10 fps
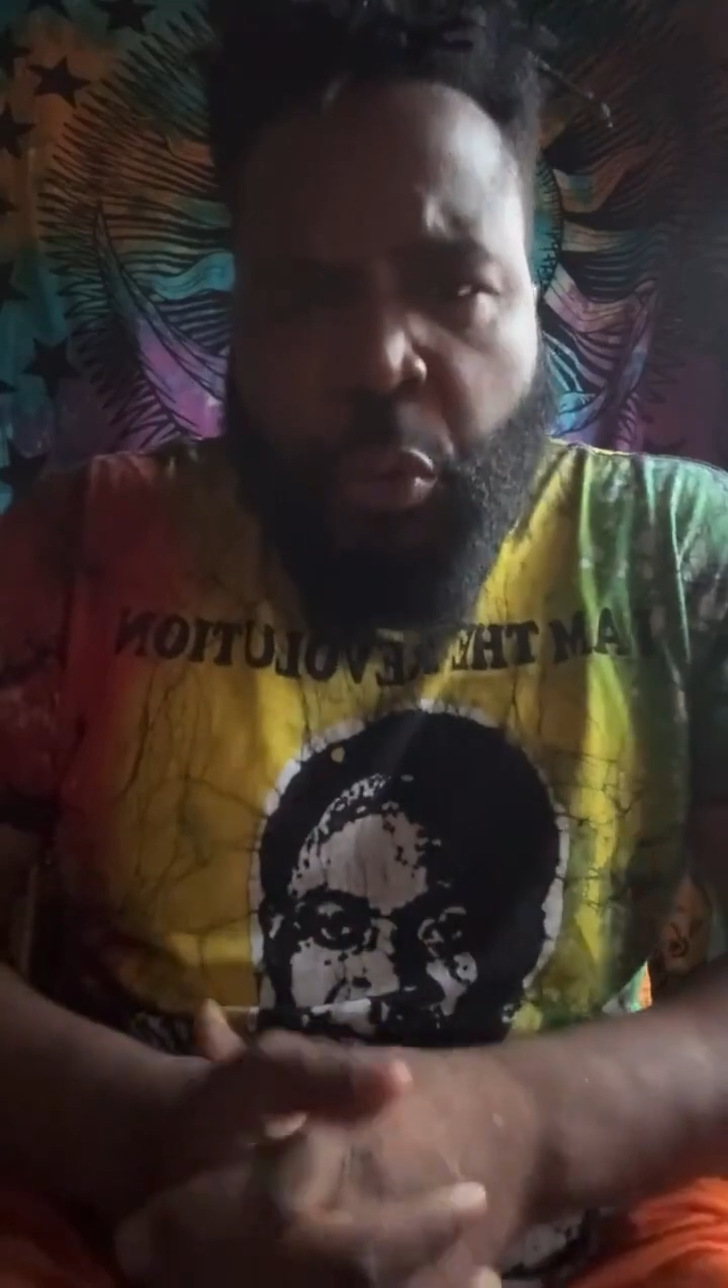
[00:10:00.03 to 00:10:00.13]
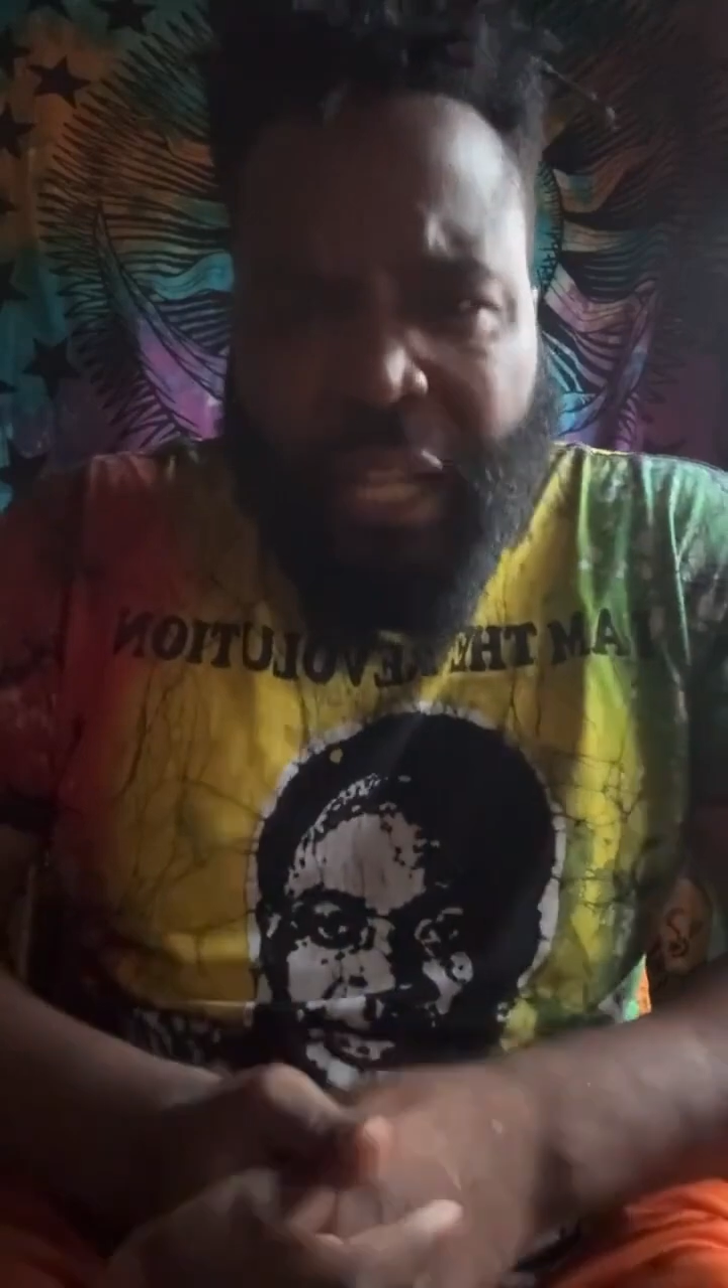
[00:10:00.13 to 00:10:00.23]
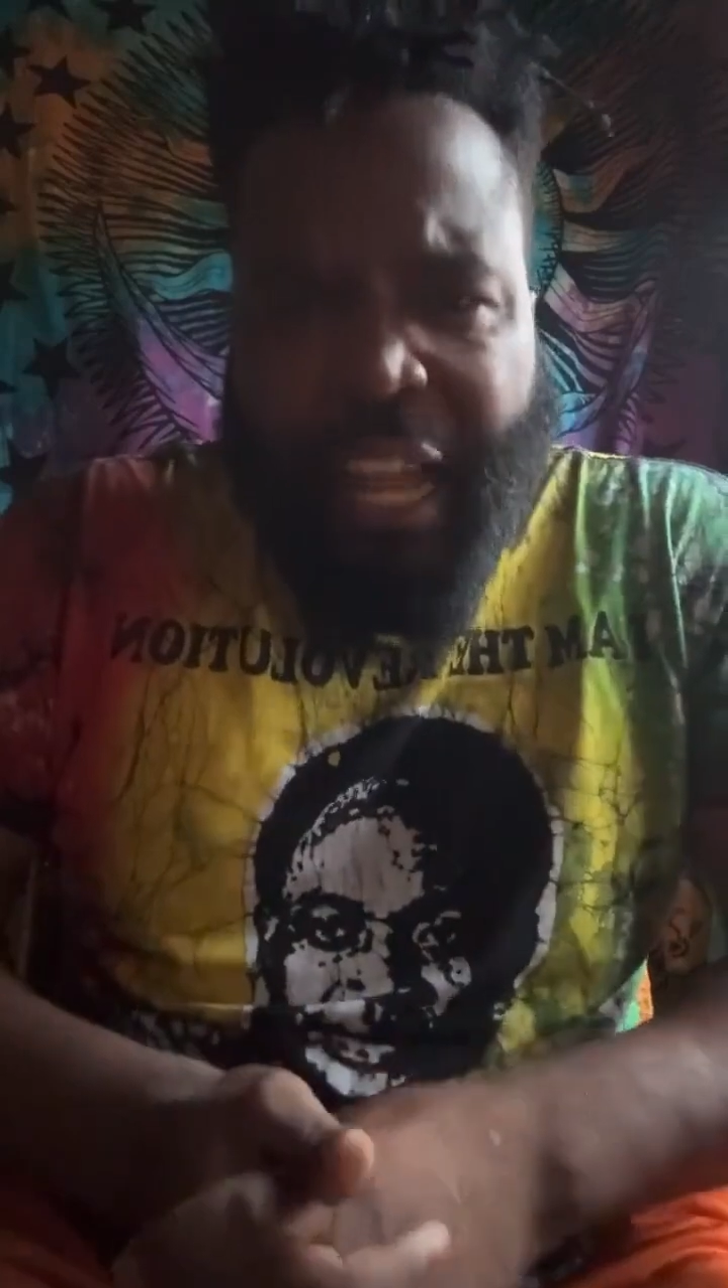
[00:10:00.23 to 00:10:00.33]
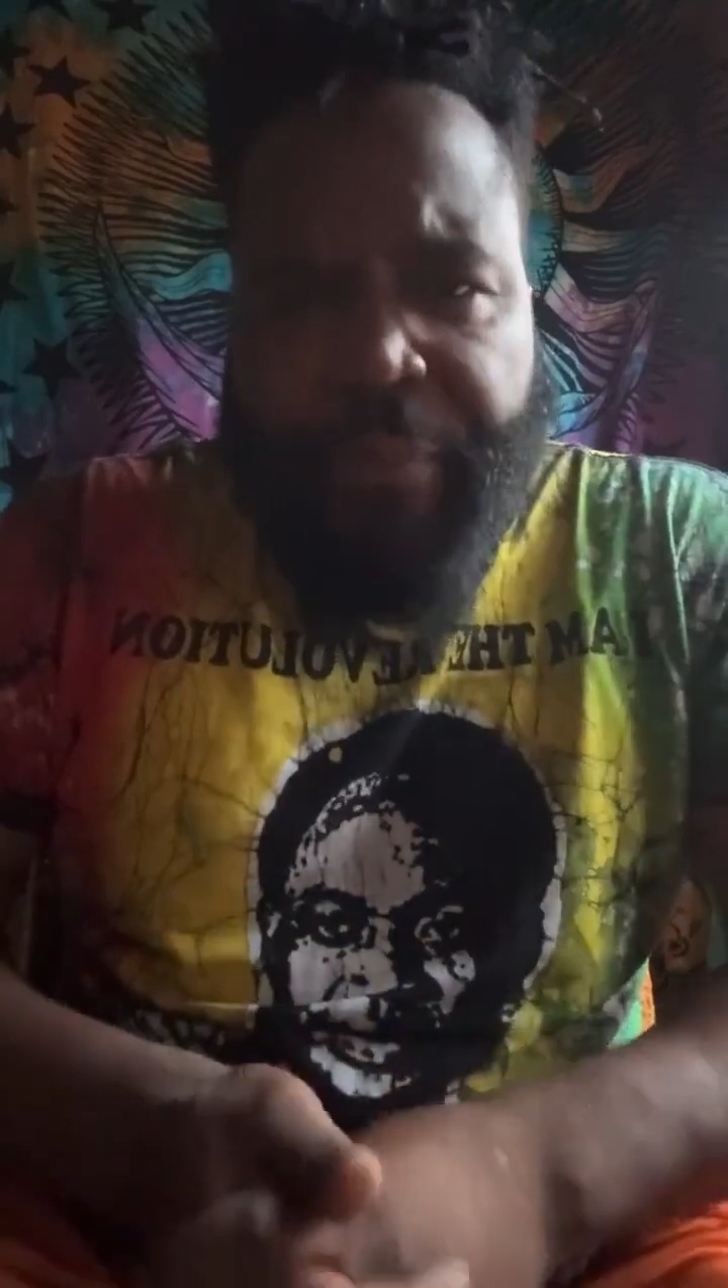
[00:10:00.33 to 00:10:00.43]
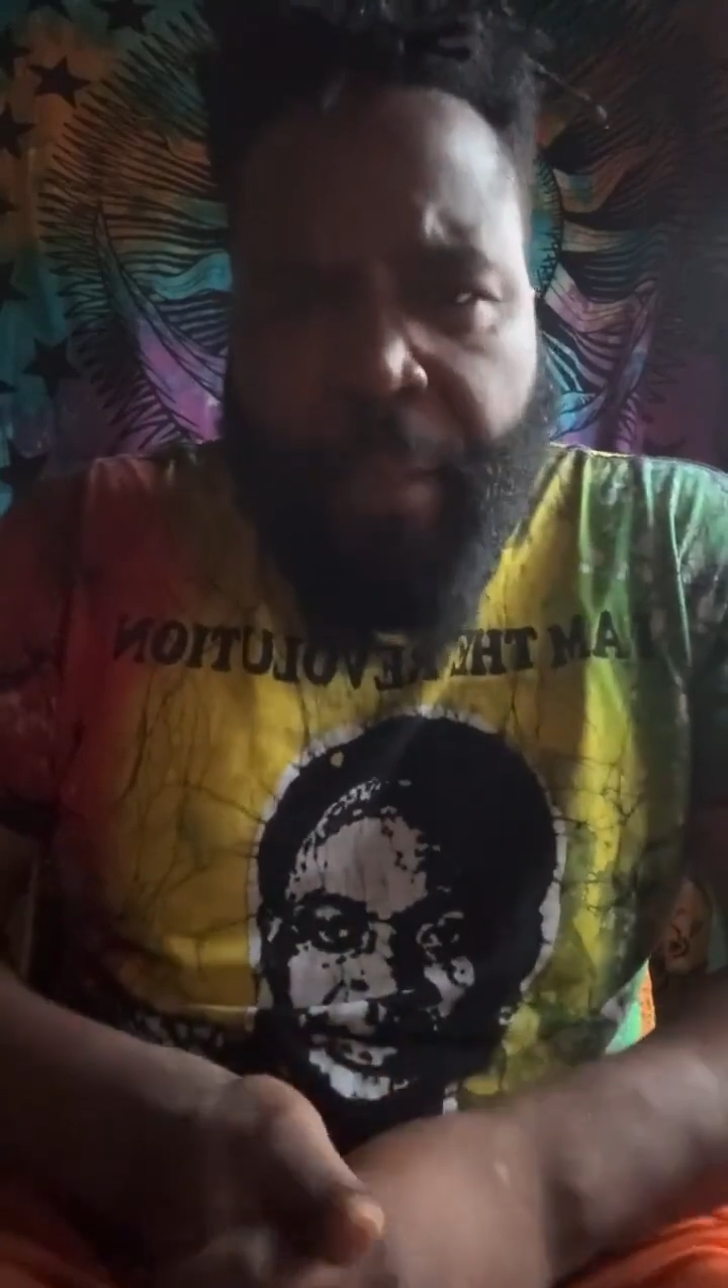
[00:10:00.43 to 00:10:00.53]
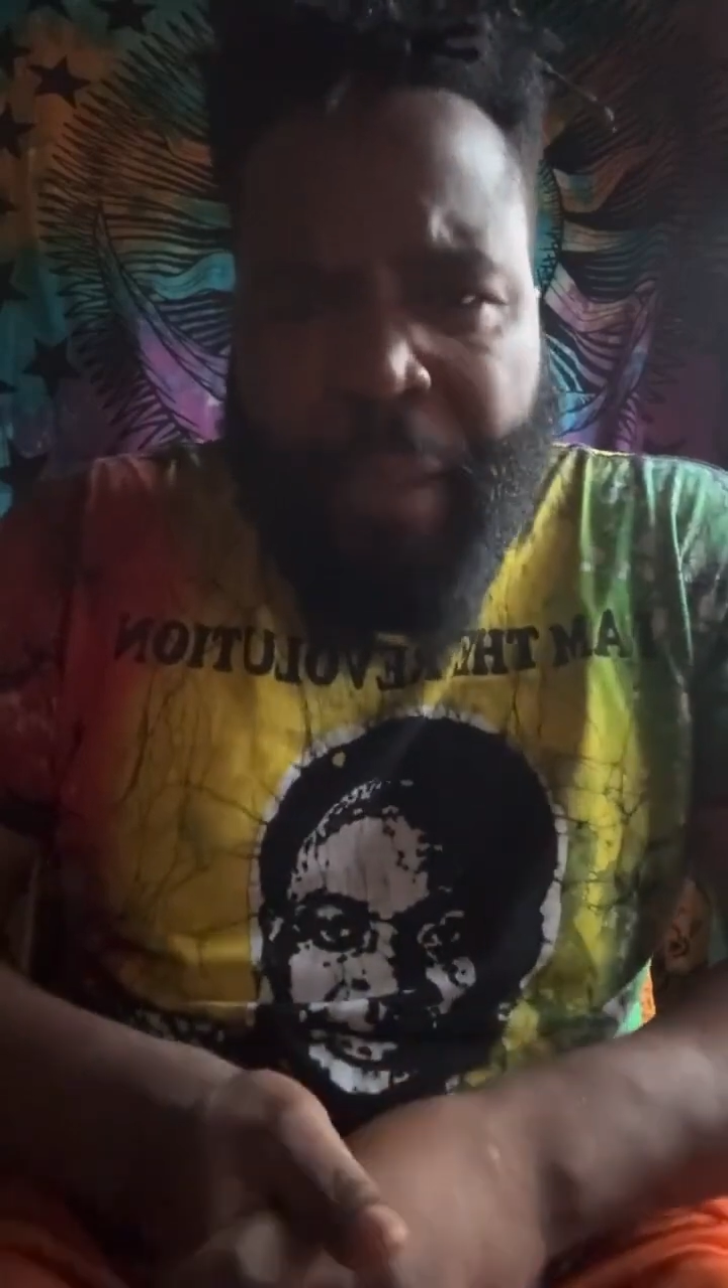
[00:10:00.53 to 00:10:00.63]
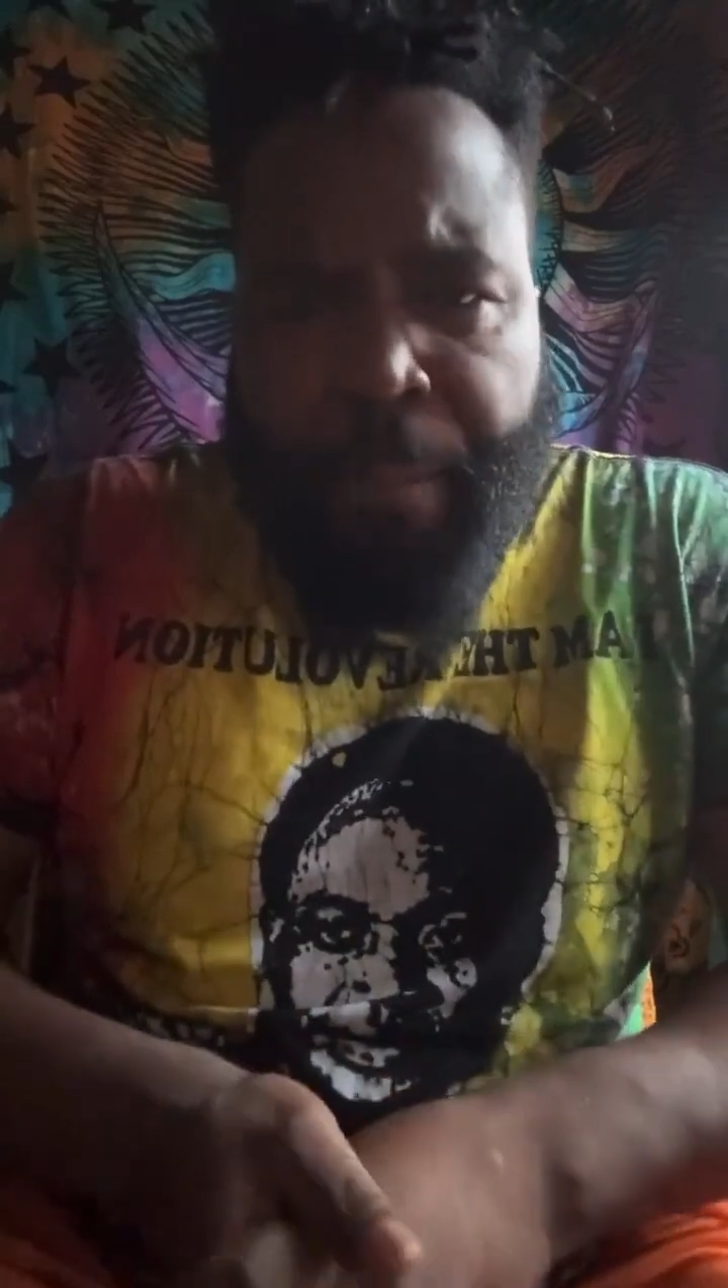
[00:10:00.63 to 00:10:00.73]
you claim to